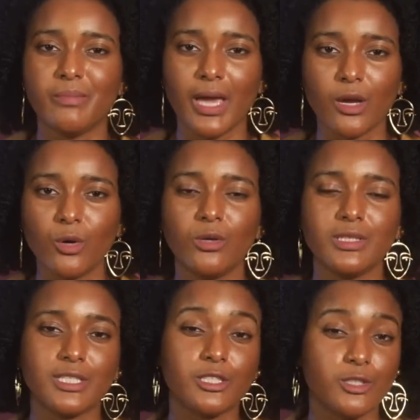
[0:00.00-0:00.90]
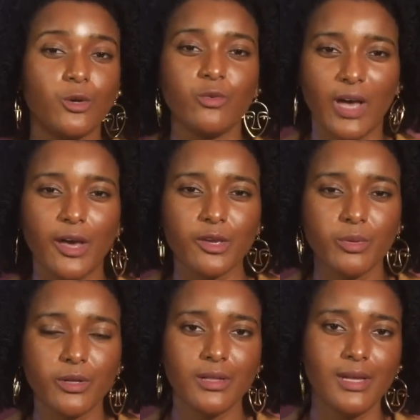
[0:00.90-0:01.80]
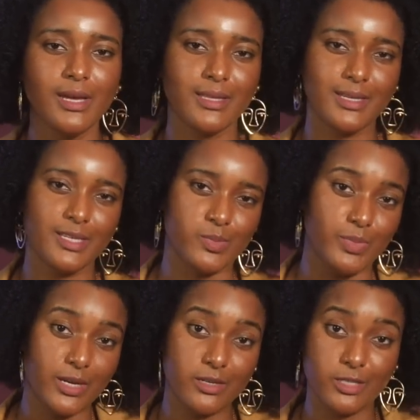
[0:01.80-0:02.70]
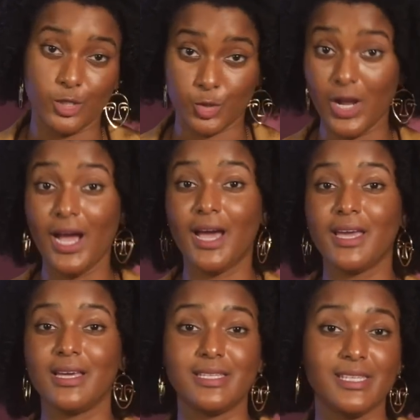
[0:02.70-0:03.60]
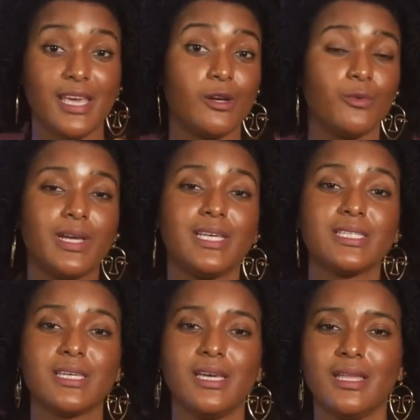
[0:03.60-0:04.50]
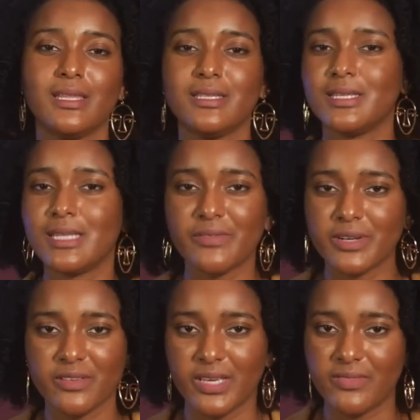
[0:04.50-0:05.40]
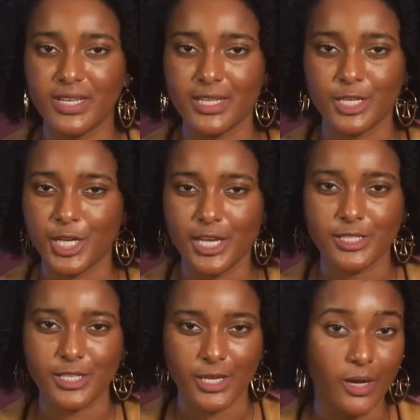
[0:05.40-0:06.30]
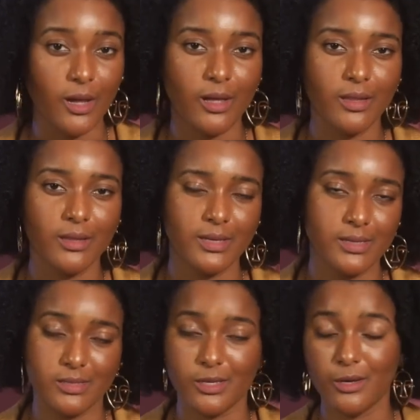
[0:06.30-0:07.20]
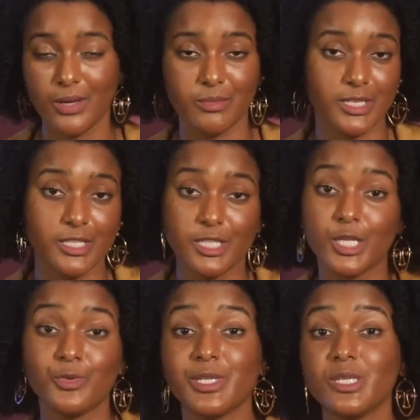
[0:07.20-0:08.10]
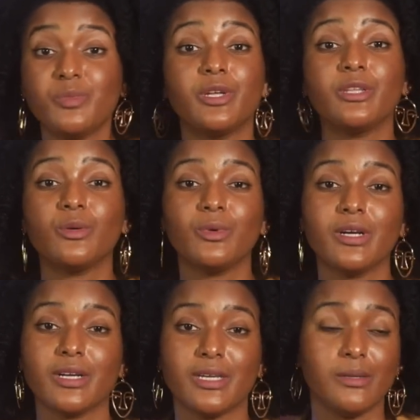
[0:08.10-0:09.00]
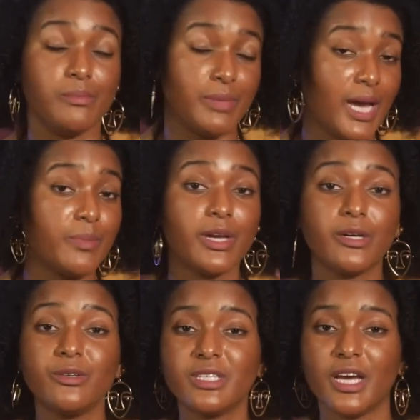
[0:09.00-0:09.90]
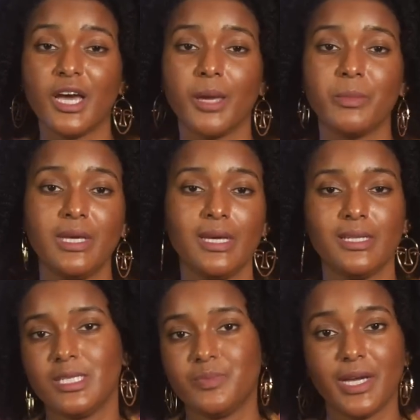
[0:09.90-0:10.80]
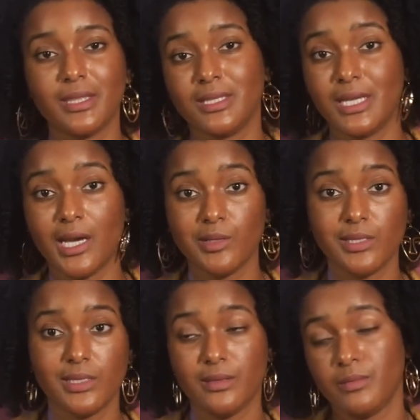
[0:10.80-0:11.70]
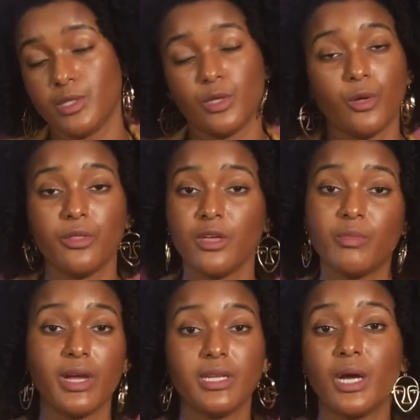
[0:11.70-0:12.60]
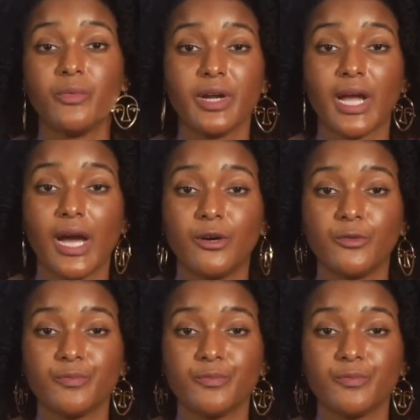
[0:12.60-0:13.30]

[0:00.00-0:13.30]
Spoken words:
my goal is so valuable that it's better to try and take a risk than to never have given it a chance at all. So I'm continuing to put in the work and buy my own time, despite the doubts that this whole thing might not work out.